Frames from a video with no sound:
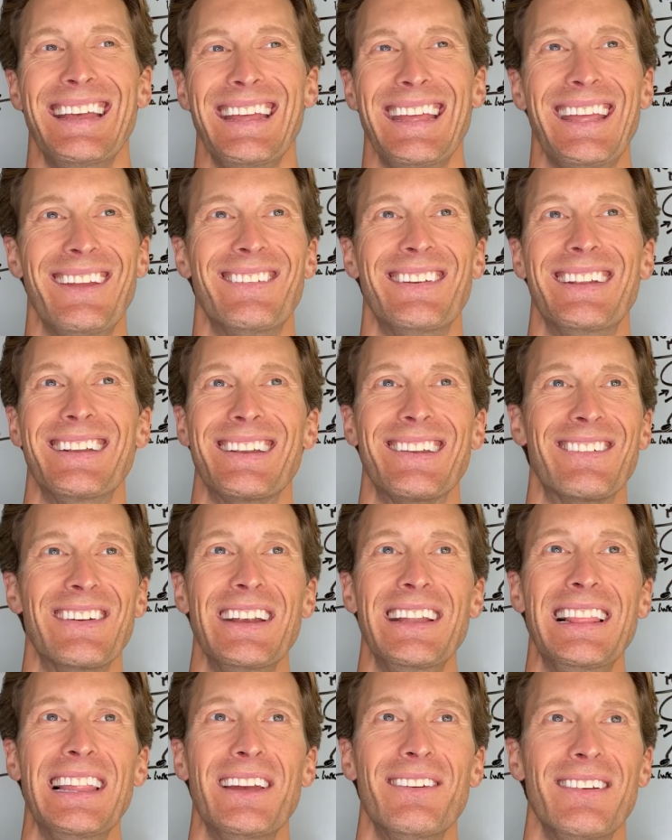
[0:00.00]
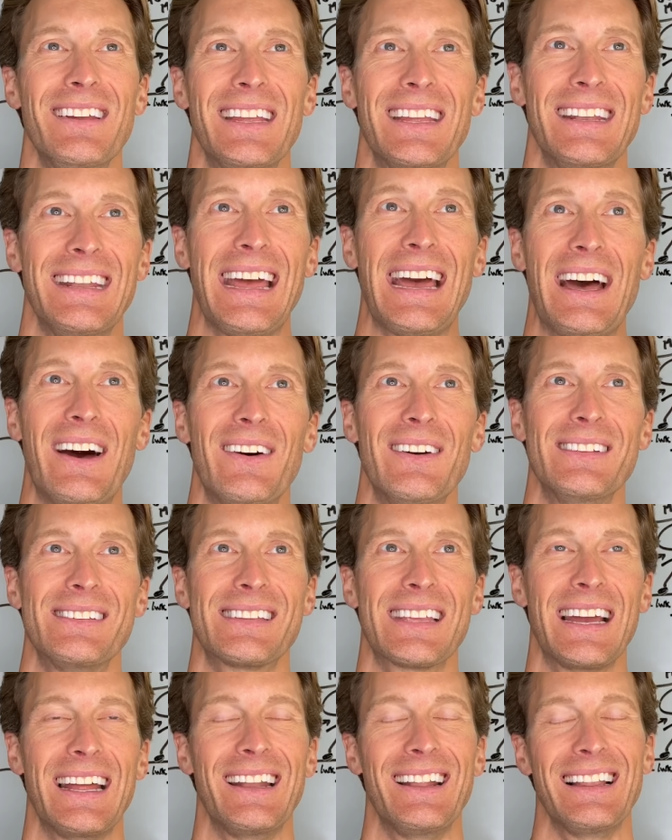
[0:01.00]
even reliving it now is
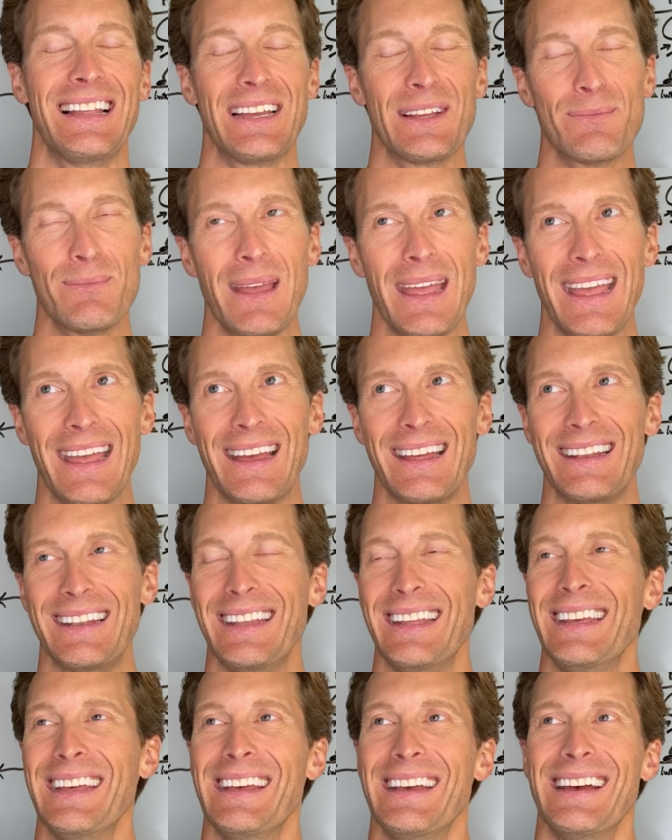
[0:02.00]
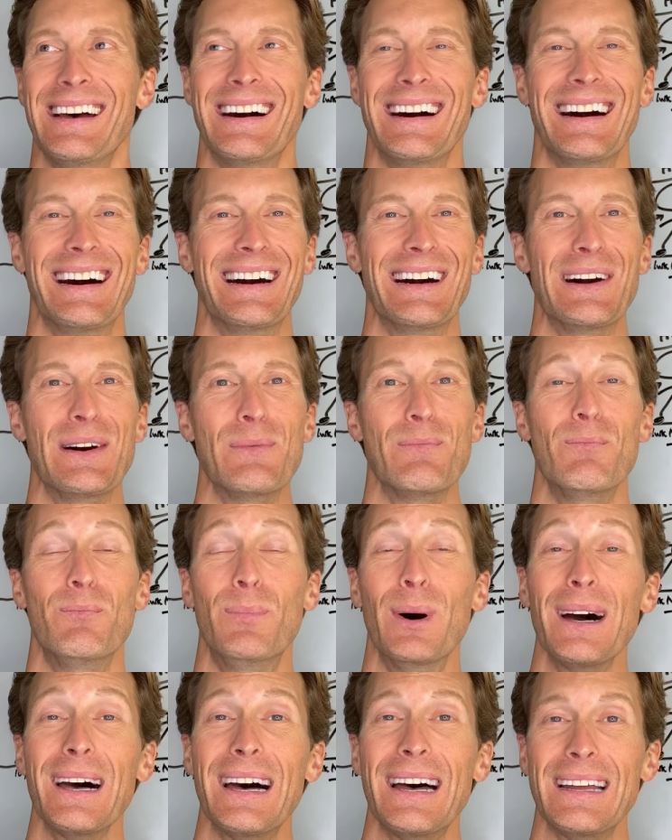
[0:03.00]
kind of like, man, uh,
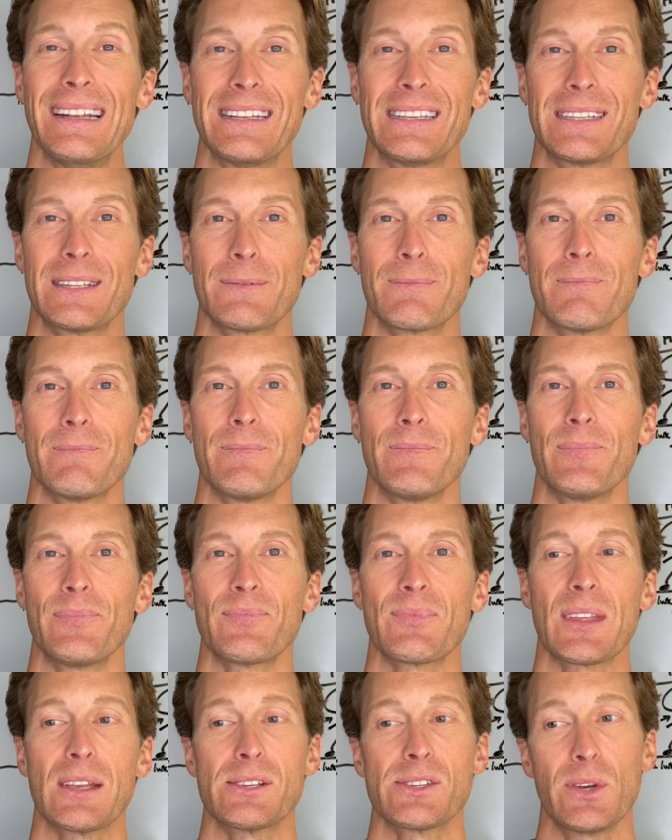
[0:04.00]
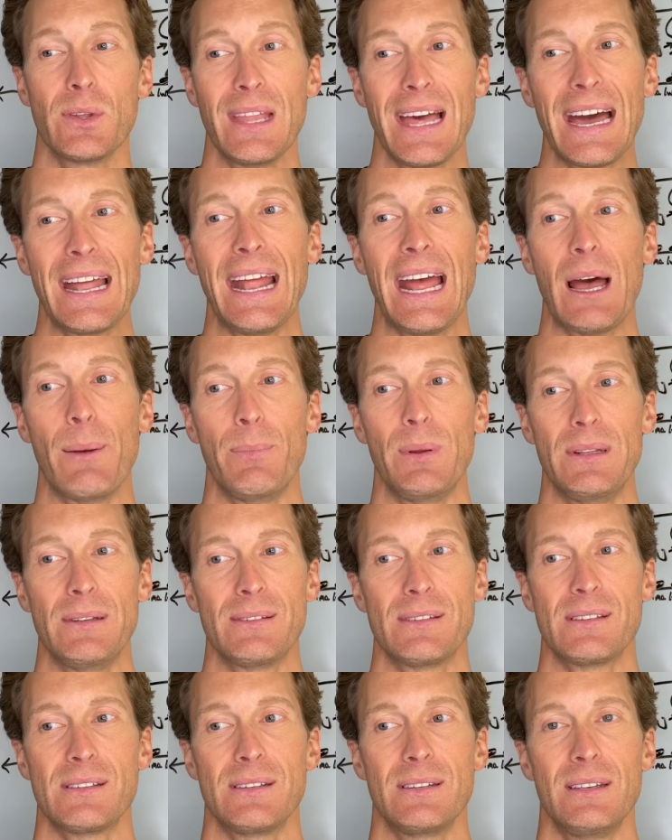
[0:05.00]
but so that
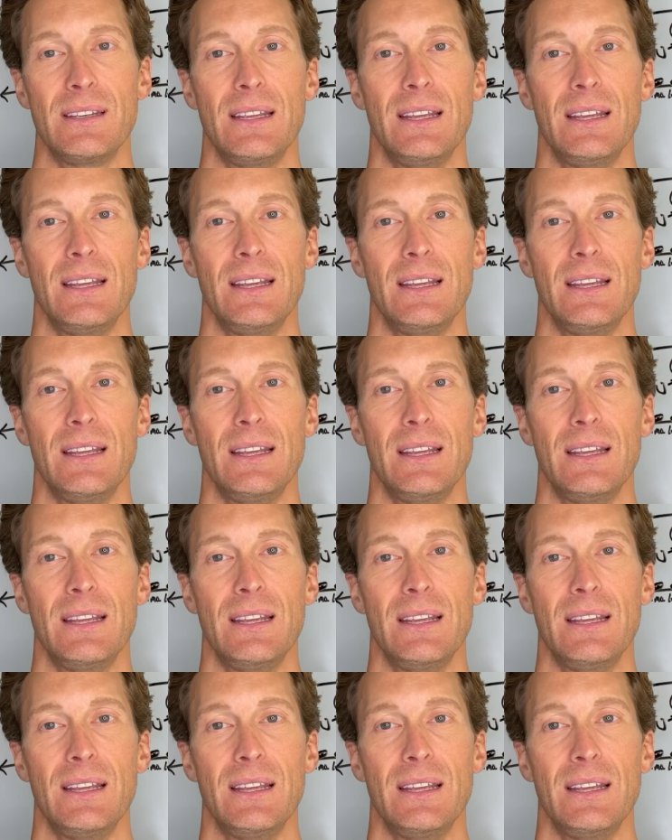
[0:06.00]
happens.